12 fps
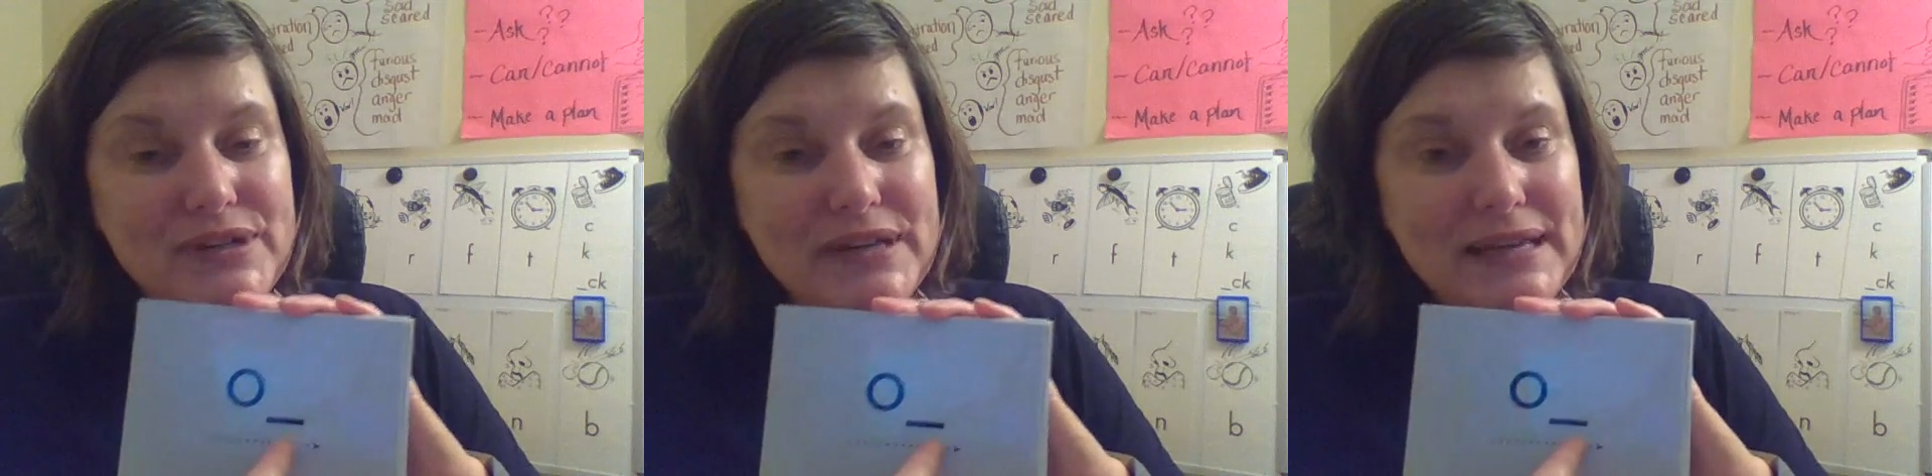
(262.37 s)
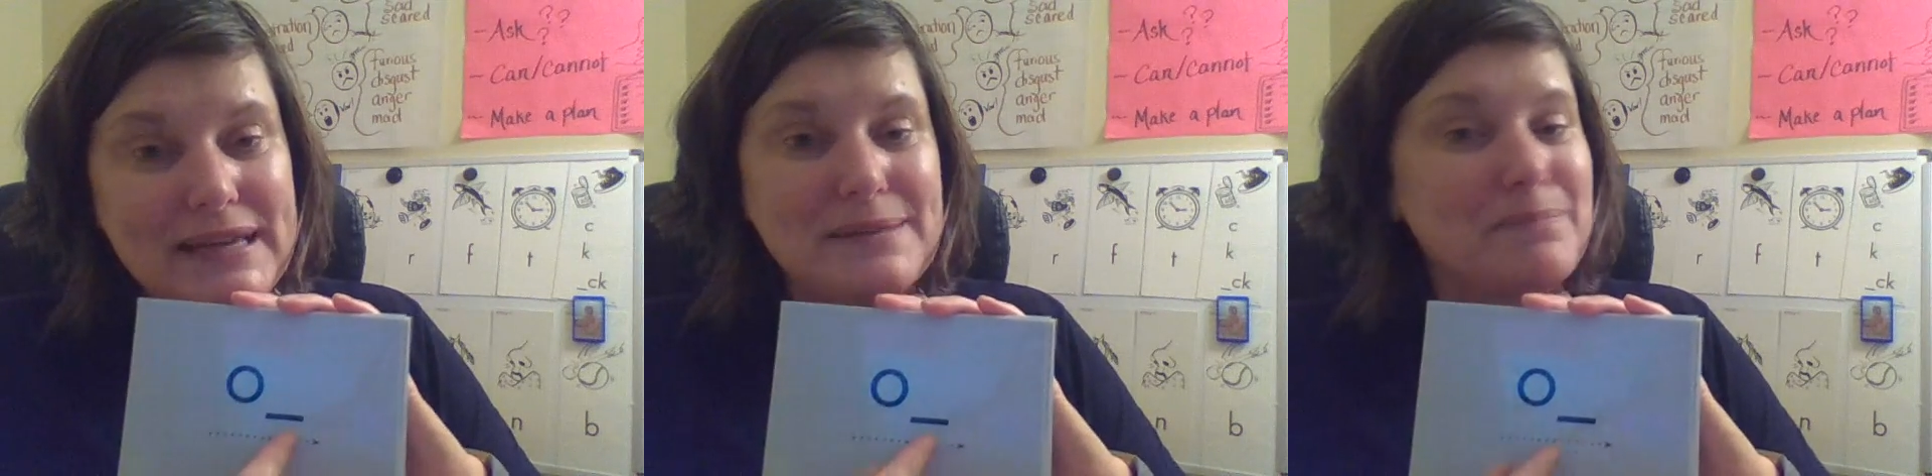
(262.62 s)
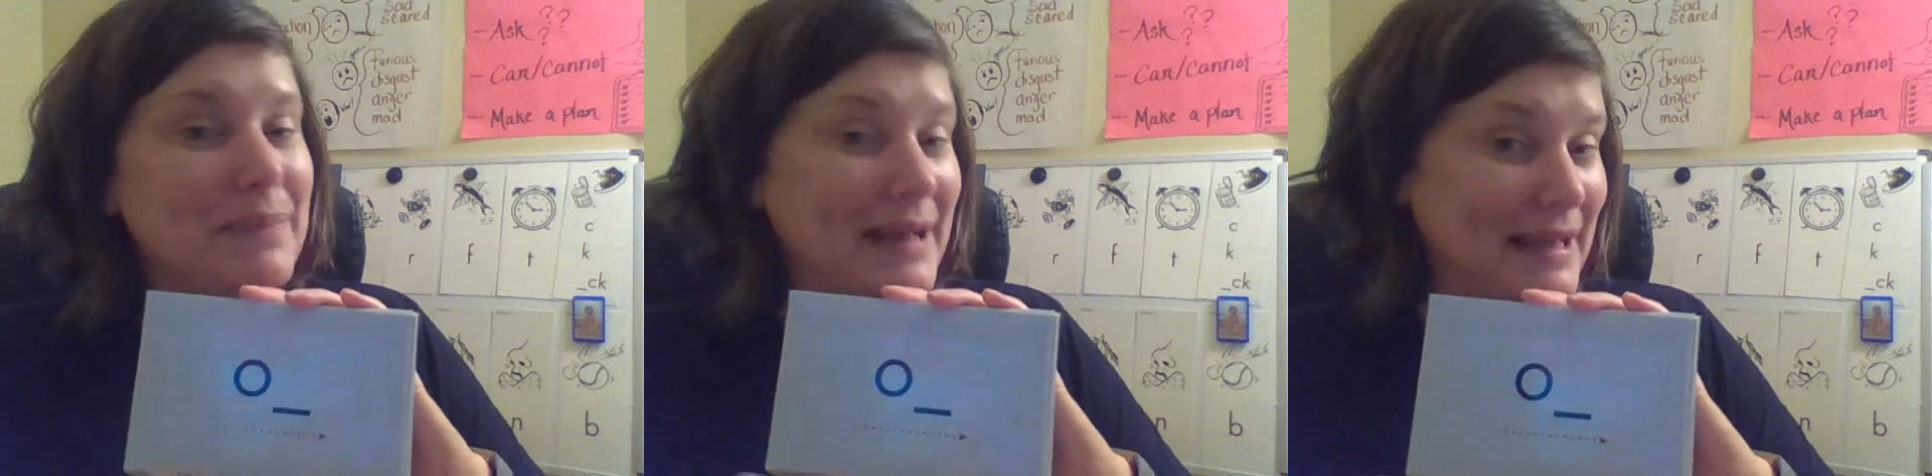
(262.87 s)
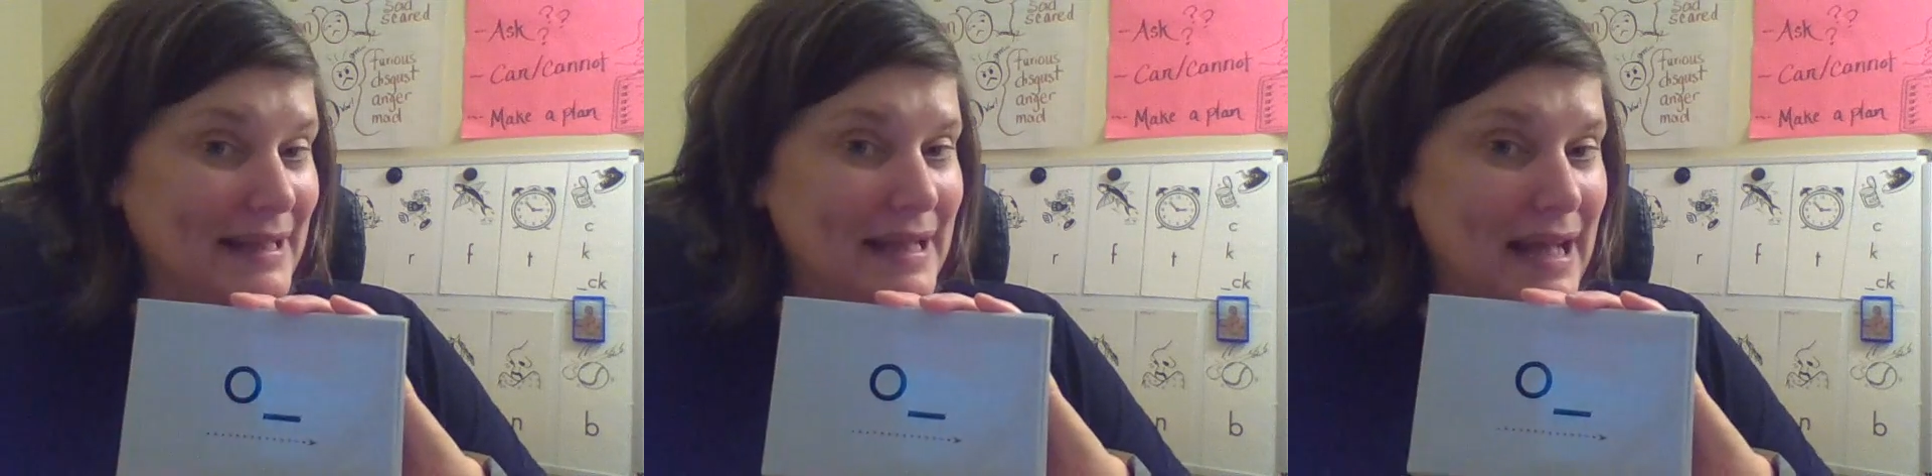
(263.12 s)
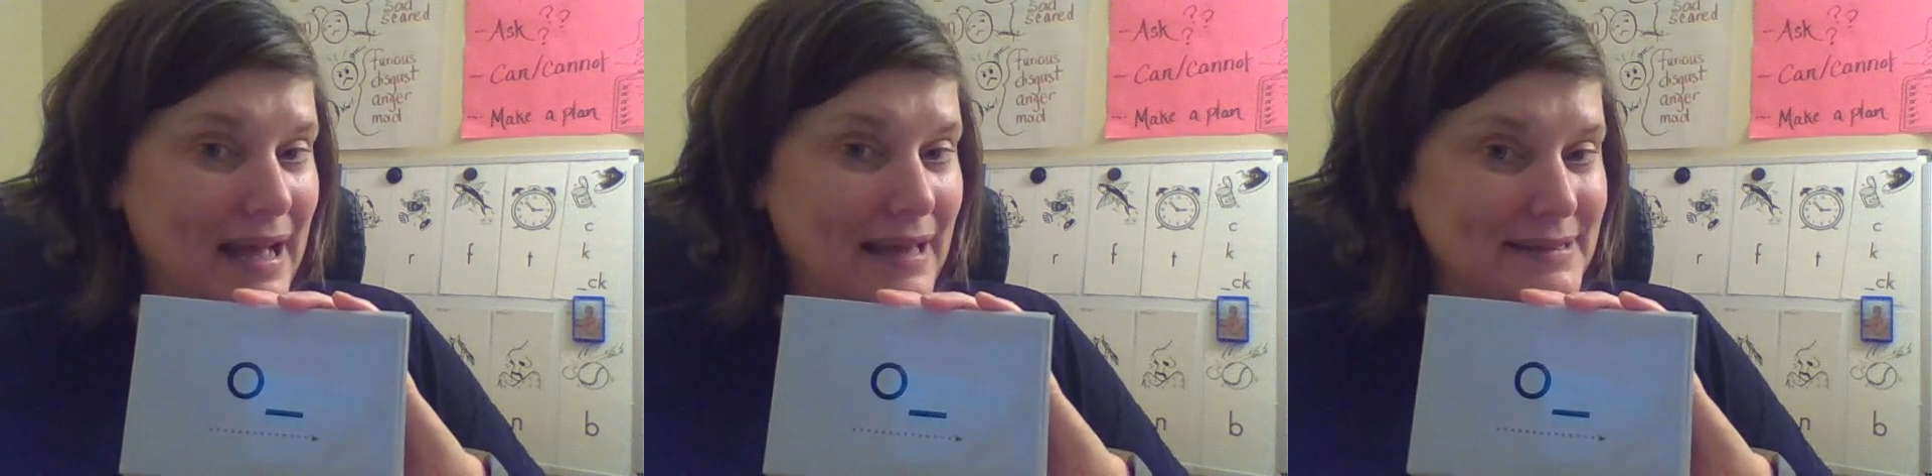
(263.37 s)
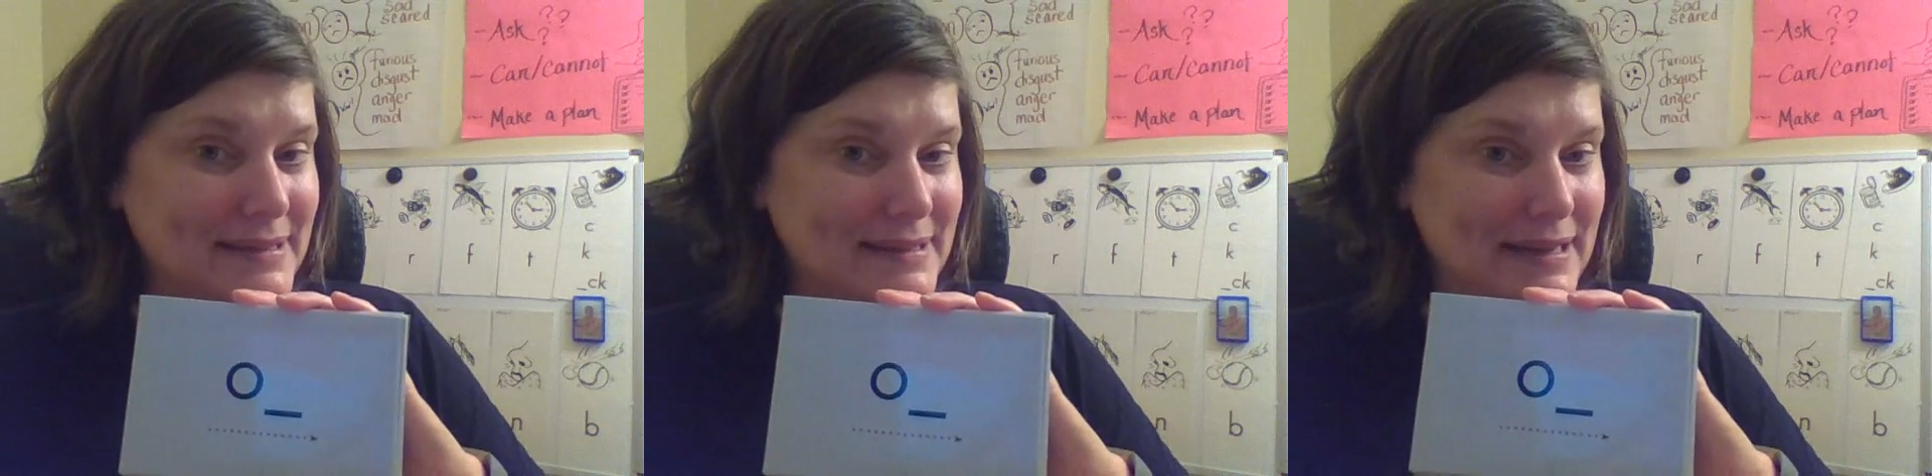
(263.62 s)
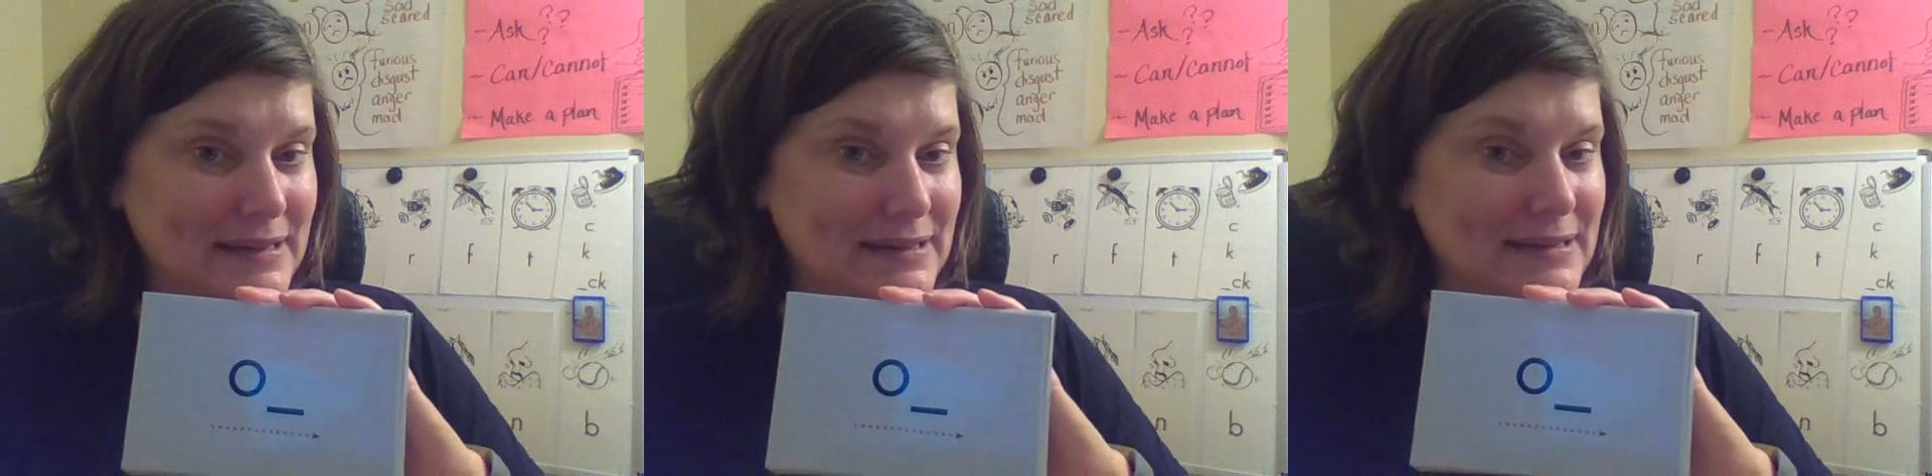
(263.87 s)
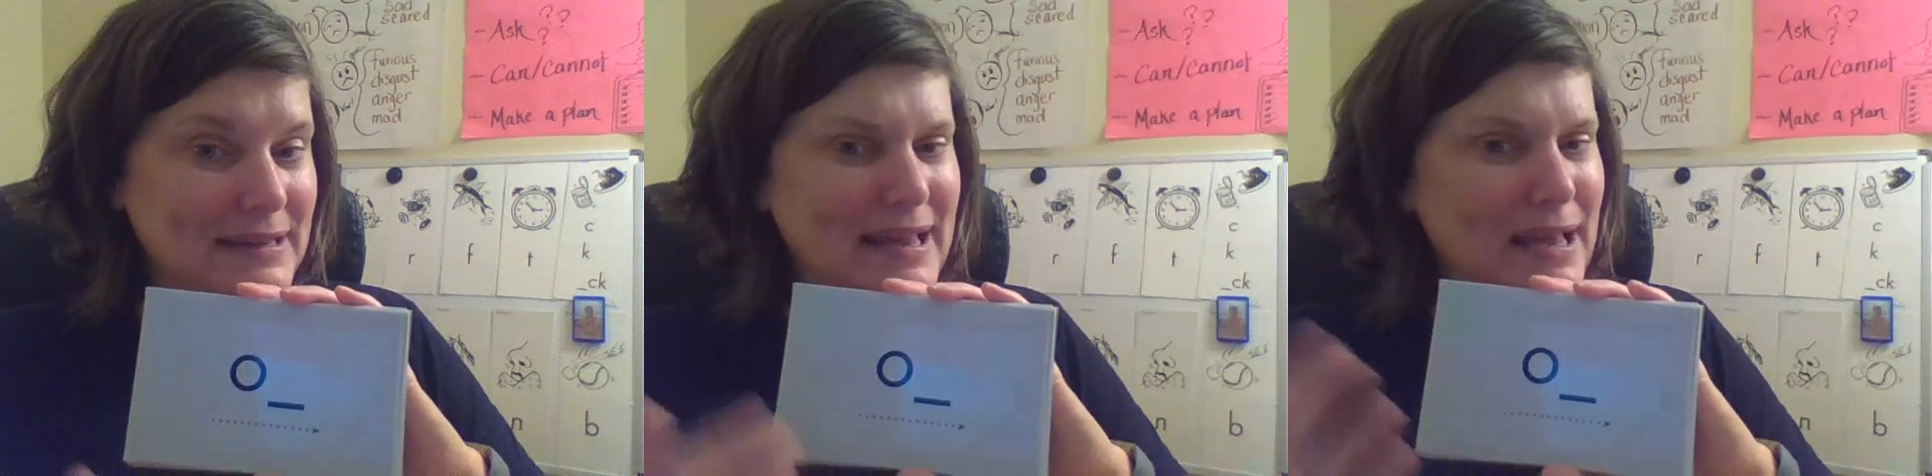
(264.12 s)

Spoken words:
in by a consonant.